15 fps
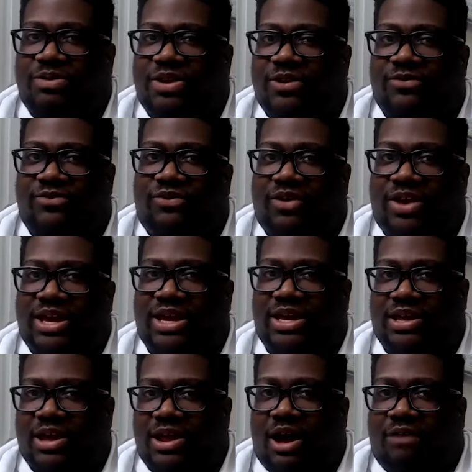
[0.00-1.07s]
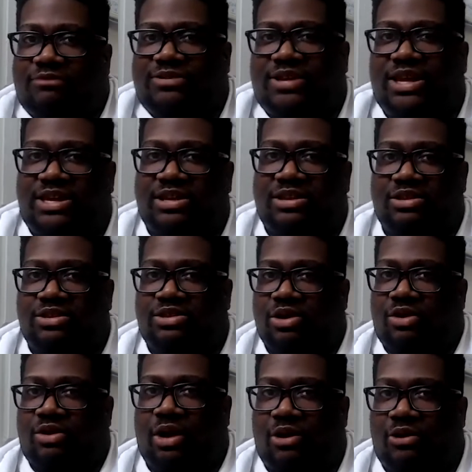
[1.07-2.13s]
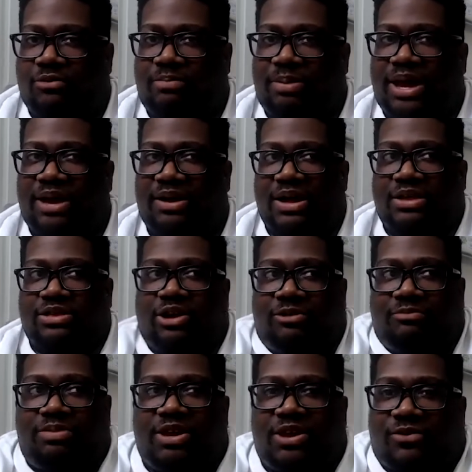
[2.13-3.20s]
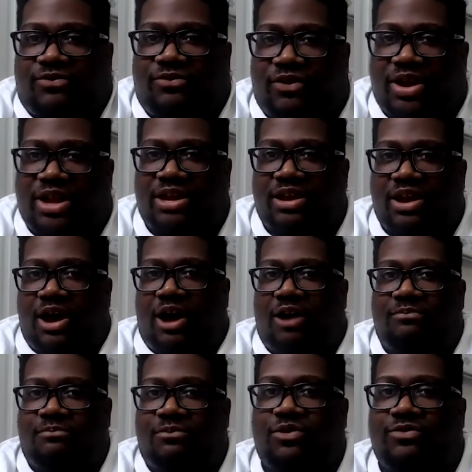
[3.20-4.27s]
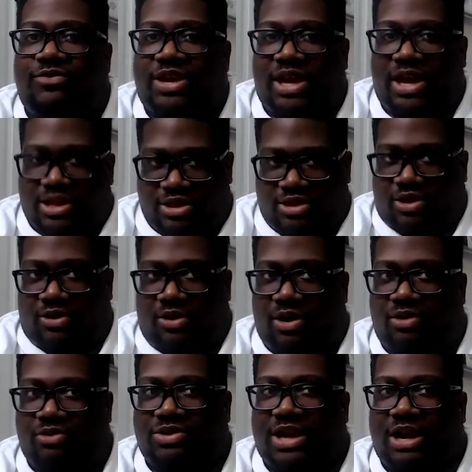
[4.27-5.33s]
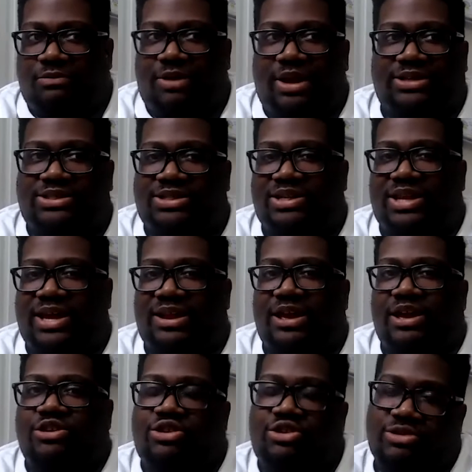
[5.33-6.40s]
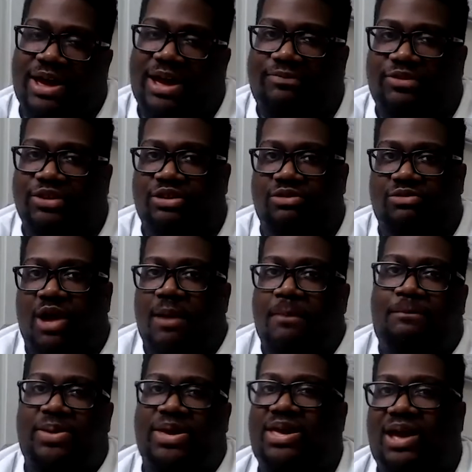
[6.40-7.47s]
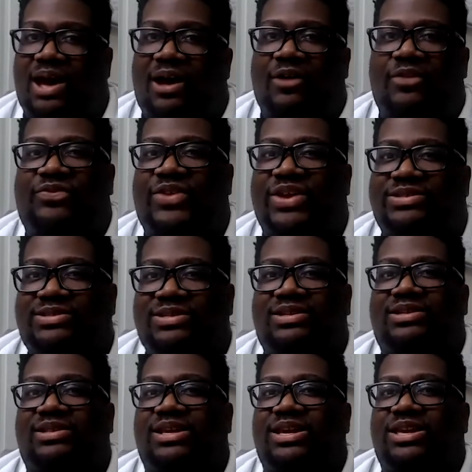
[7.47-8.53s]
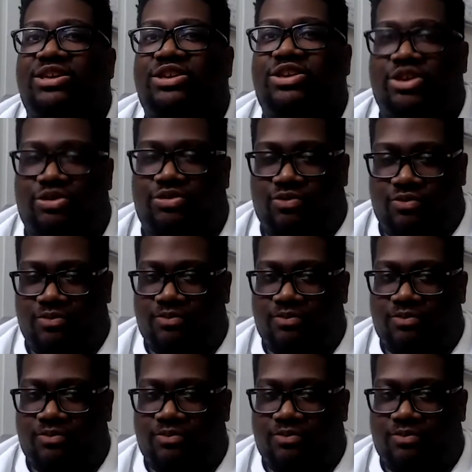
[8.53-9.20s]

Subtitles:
be afraid of taking your own path. Don't be afraid of moving in your own direction that you have to do. Be authentically you.